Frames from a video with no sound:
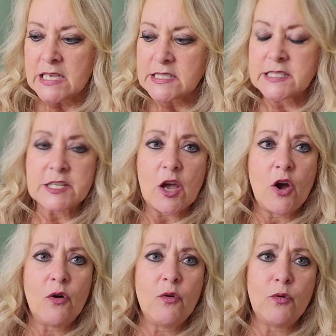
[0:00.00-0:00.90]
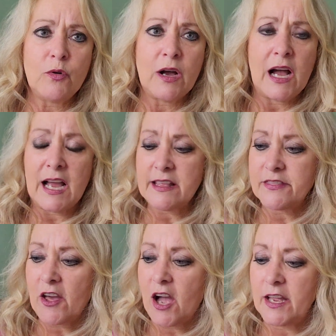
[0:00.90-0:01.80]
So I
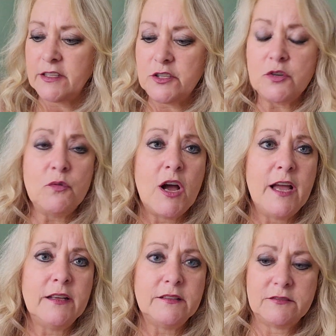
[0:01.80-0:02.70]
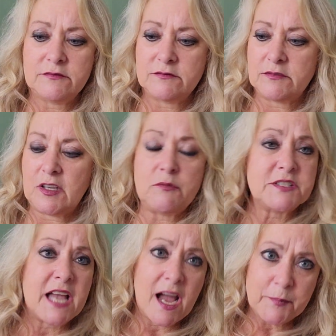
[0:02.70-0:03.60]
thought, you know what? I
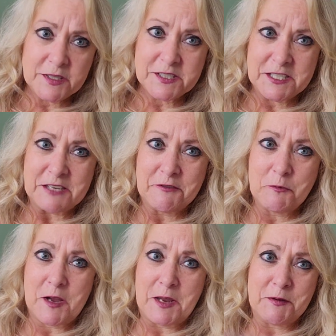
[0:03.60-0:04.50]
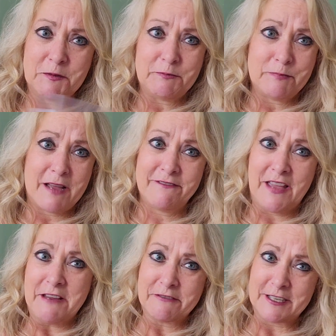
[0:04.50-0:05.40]
was happy to give away my
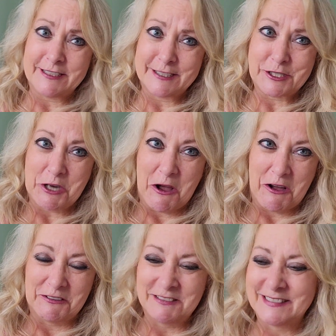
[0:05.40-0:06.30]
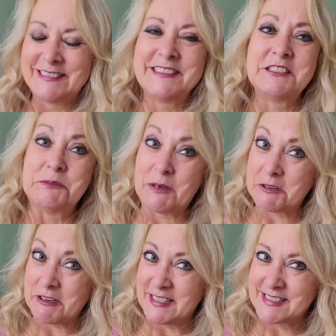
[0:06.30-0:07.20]
favorite shawl to my
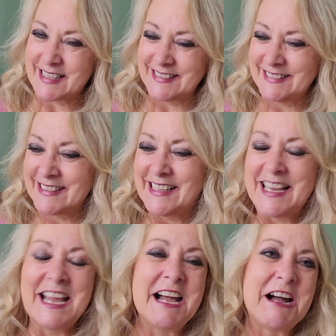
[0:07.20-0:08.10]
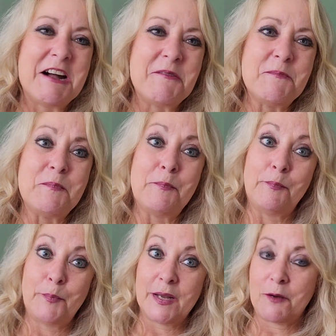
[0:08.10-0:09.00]
grandson,
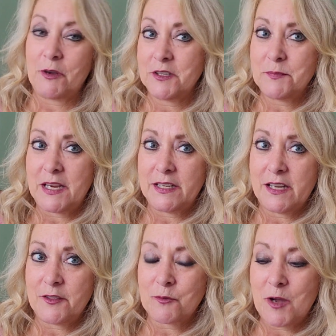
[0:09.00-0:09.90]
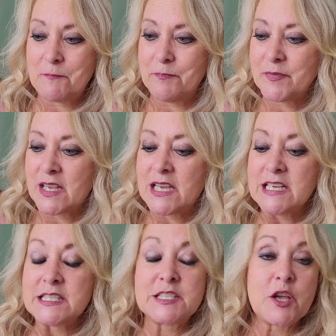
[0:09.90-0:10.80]
but I wanted to make another one.
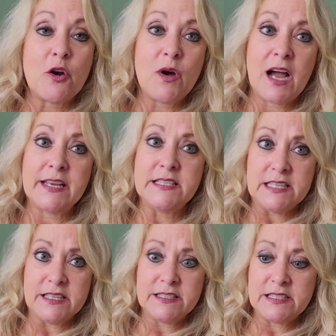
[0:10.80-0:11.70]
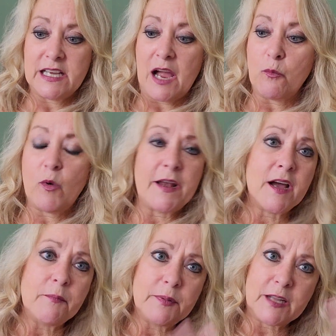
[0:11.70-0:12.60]
So I did. I went
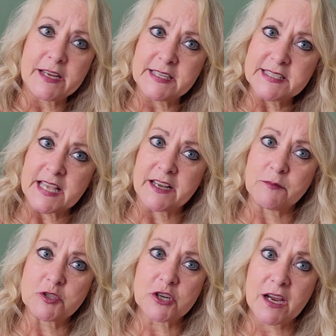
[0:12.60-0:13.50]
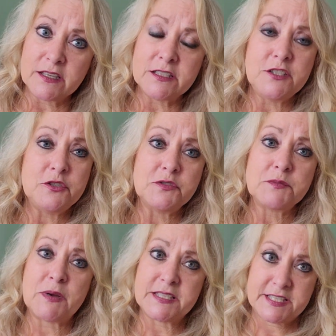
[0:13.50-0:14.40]
up, like I said, I'm trying to use
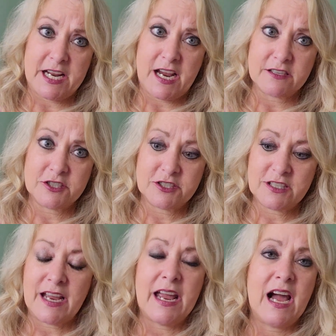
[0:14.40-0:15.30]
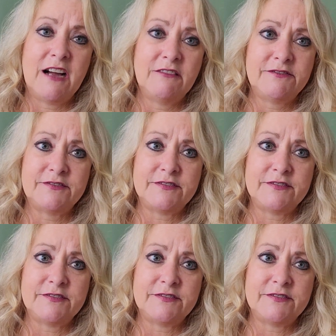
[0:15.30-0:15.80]
my stash. I have